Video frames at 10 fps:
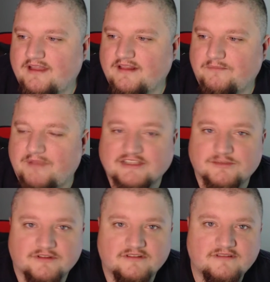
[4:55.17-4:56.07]

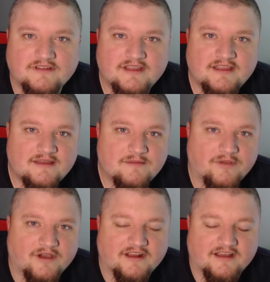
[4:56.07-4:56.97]
Possible.
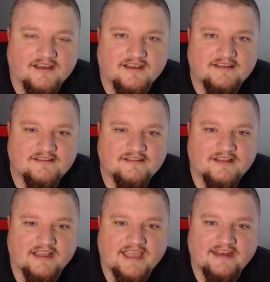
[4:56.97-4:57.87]
But
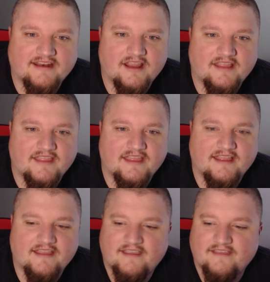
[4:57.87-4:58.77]
again,
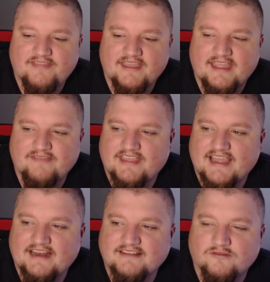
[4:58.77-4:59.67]
if they
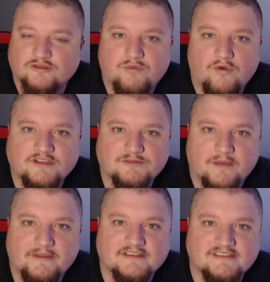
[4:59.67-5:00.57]
got it to those points, it's
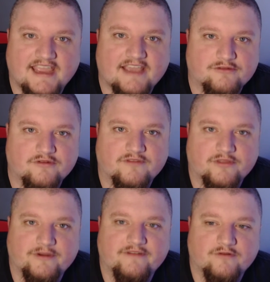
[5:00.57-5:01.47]
probably because Dak threw for
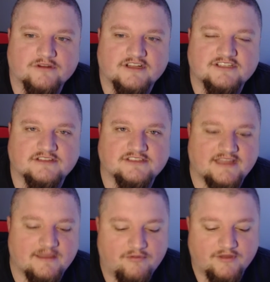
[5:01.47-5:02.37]
3 or 4 touchdowns at
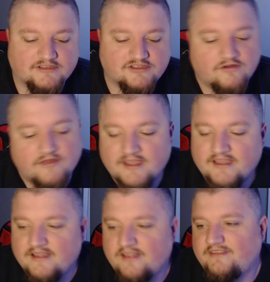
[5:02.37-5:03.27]
that point. So
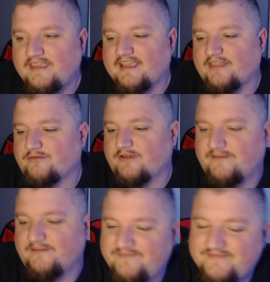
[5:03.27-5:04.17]
Dak at 3.
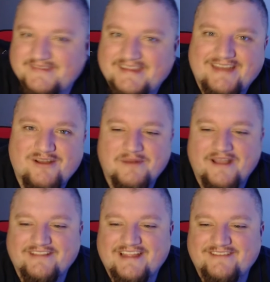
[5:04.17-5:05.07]
I know I'm gonna have
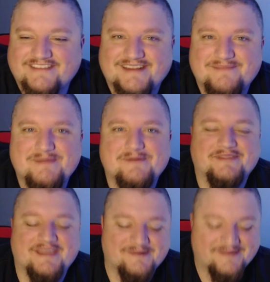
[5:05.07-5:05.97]
a lot of excited people with
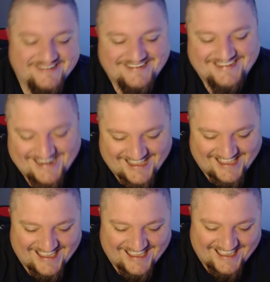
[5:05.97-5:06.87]
that one.
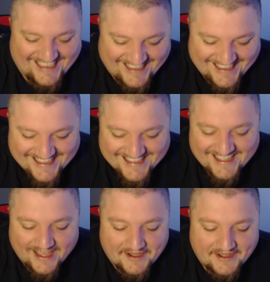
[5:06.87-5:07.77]

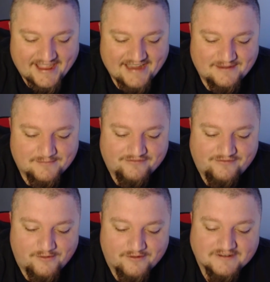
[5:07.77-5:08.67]
At number
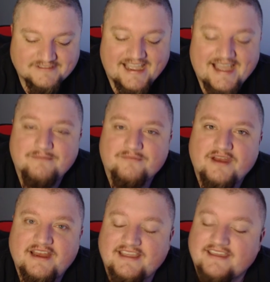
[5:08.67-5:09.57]
4, Tom
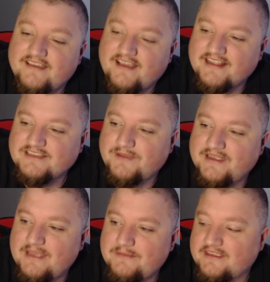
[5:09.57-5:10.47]
Brady against
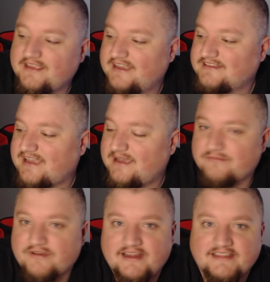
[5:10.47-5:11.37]
Miami. Guys, Tom
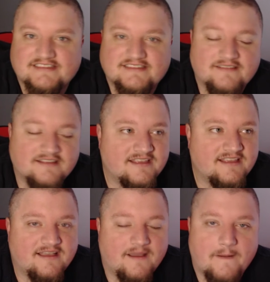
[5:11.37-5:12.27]
Brady is
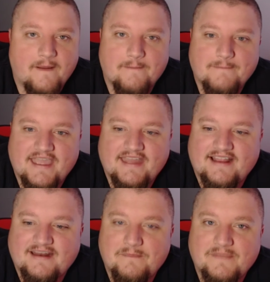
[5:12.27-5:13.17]
a man
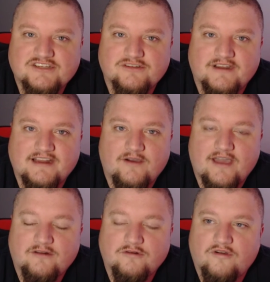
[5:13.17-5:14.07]
on a mission right now. I
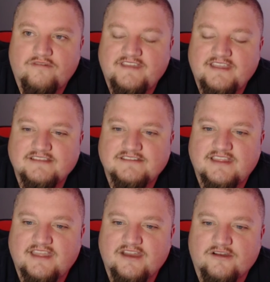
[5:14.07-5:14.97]
don't know if he's
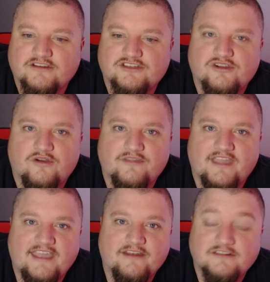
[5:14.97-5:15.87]
here to show the
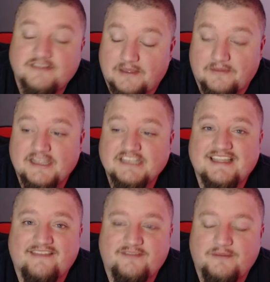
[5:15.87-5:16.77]
haters. He's
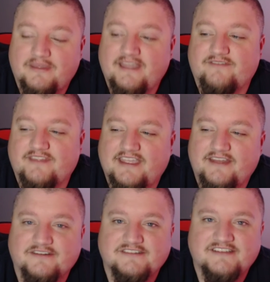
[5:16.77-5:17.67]
definitely playing for the haters.